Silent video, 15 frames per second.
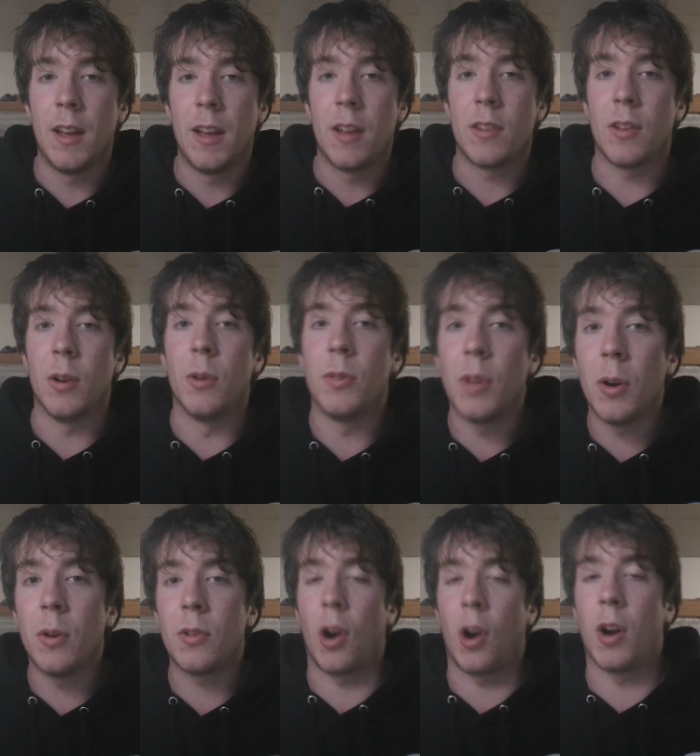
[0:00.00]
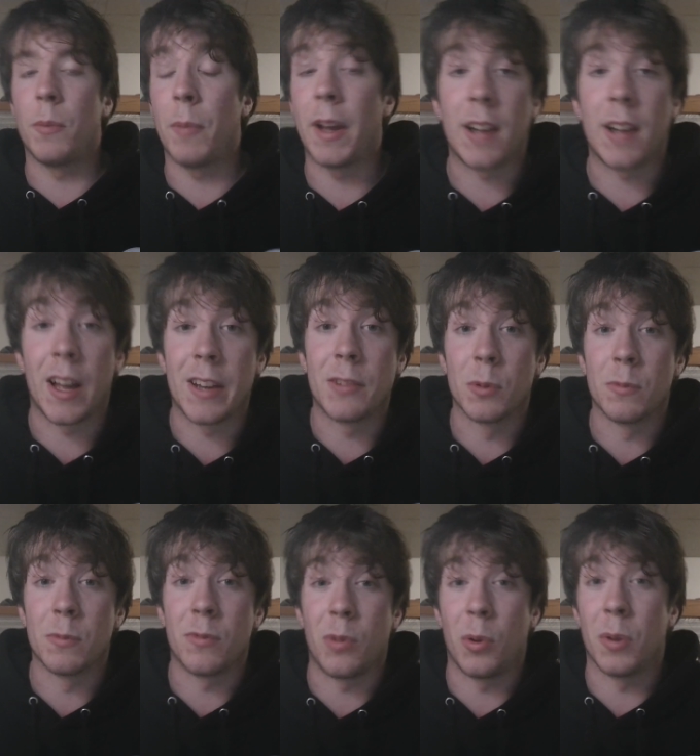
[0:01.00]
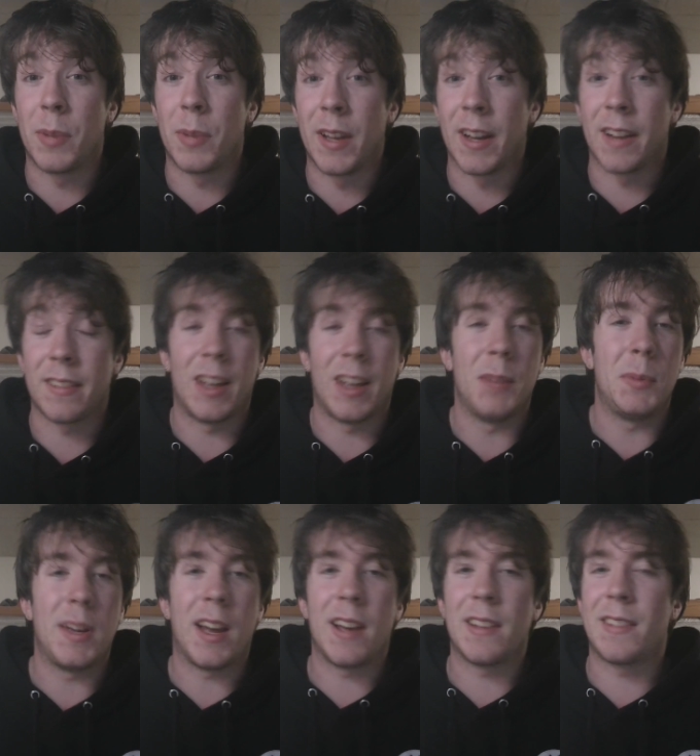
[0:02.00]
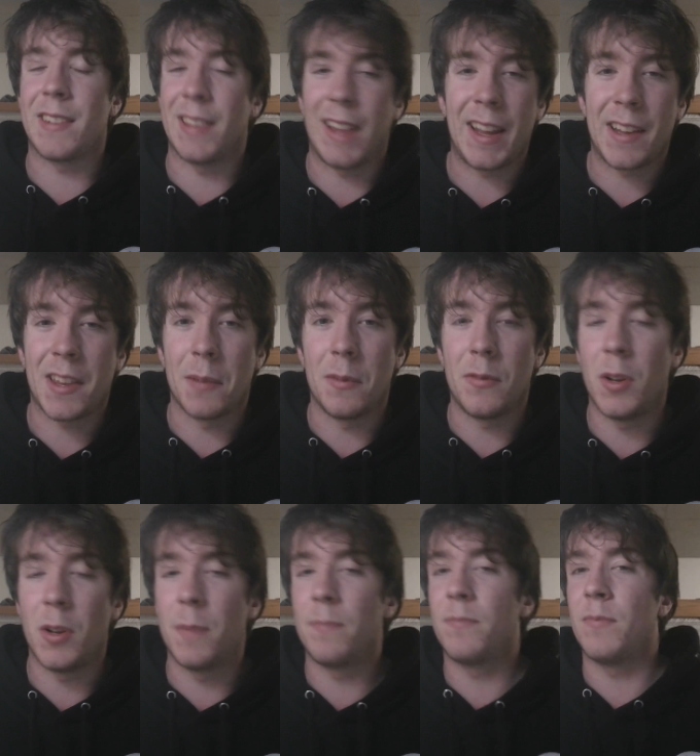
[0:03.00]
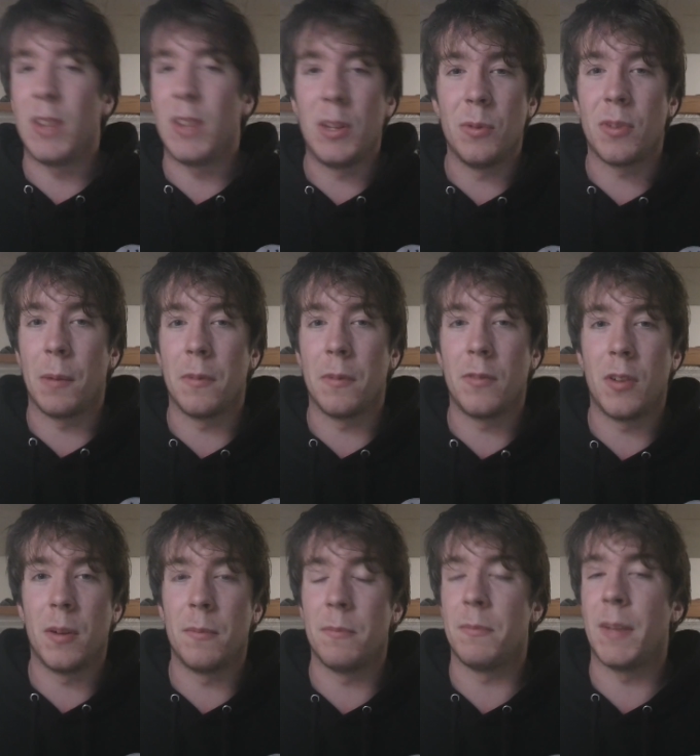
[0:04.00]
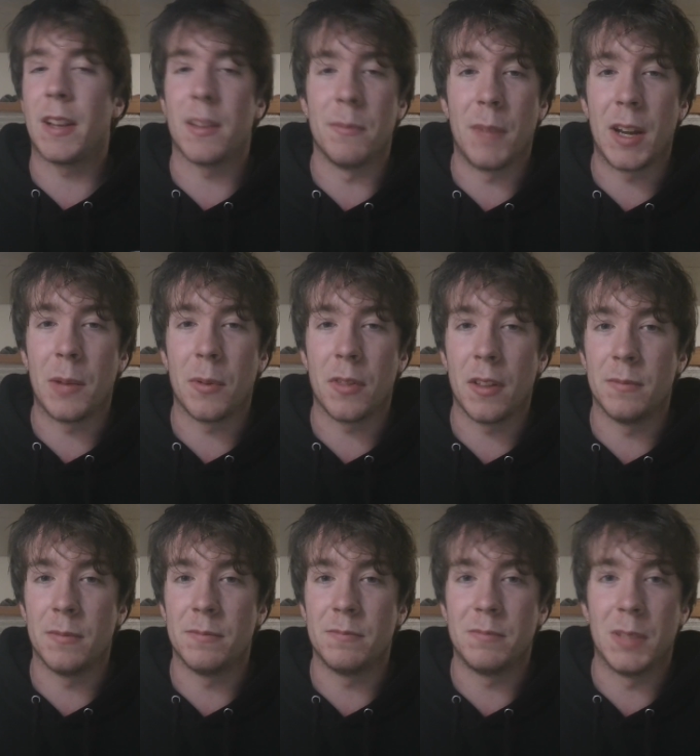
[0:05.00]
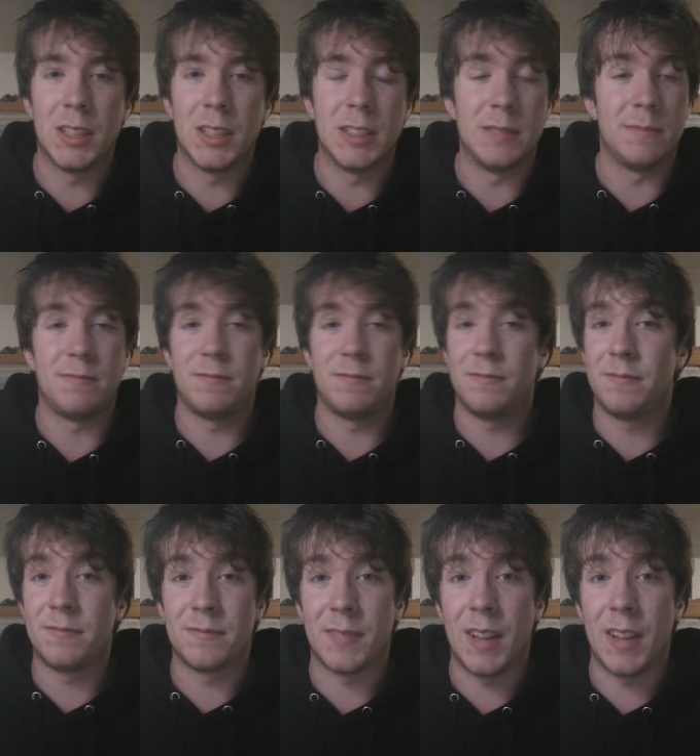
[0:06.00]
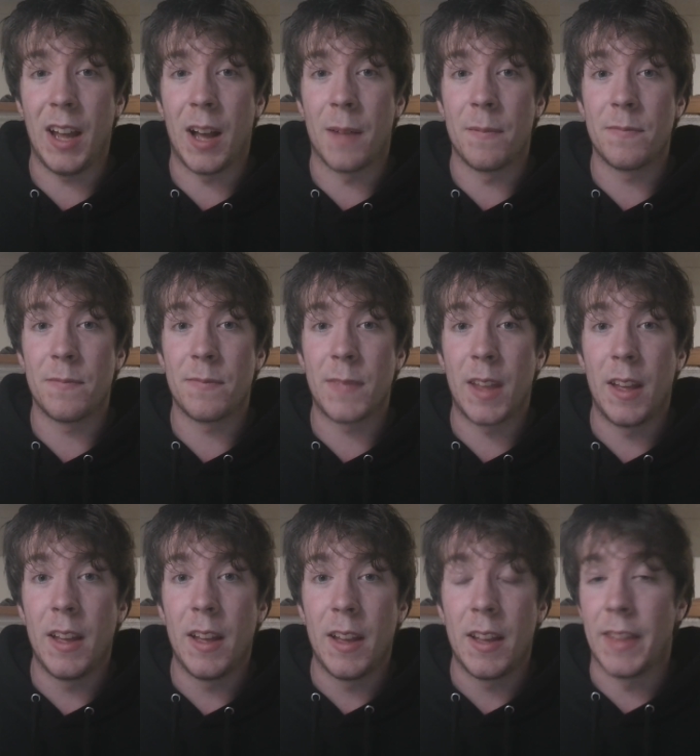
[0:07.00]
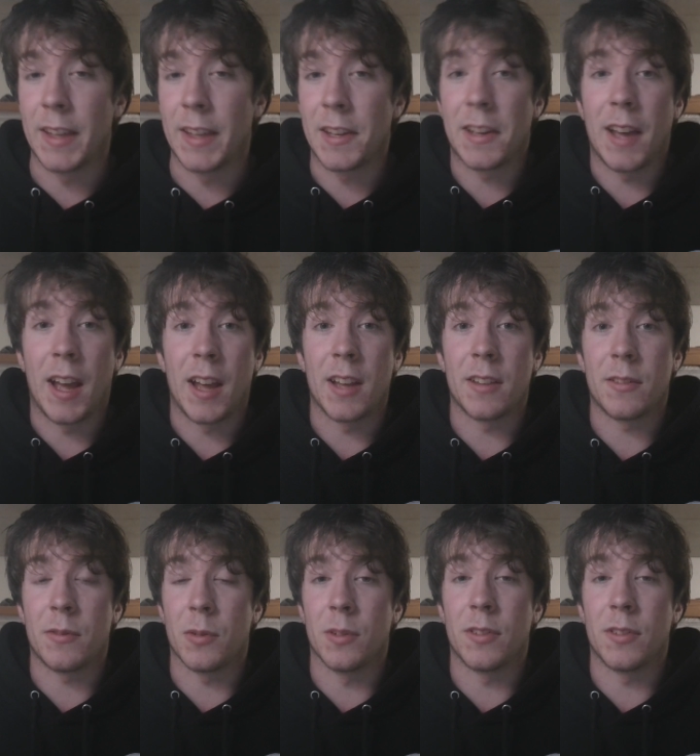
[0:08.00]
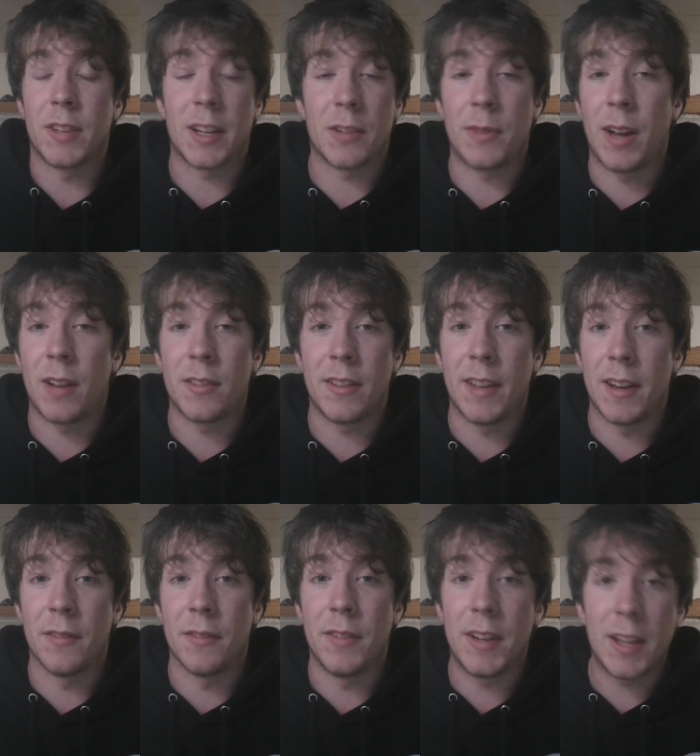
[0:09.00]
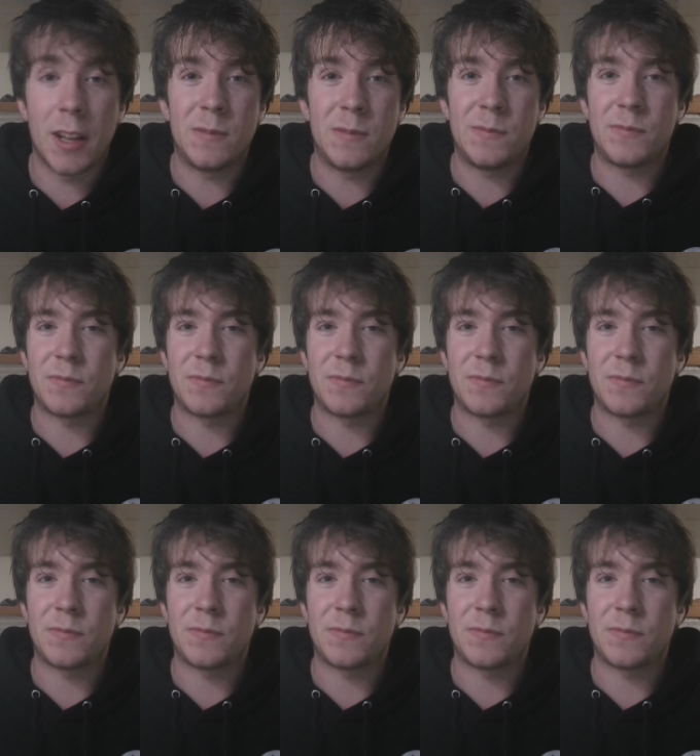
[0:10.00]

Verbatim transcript: so those are my cutting room floor picks. I hope you guys like some of them, use some of them, make some money with them. But yeah, thank you guys for sticking around to the end of the video.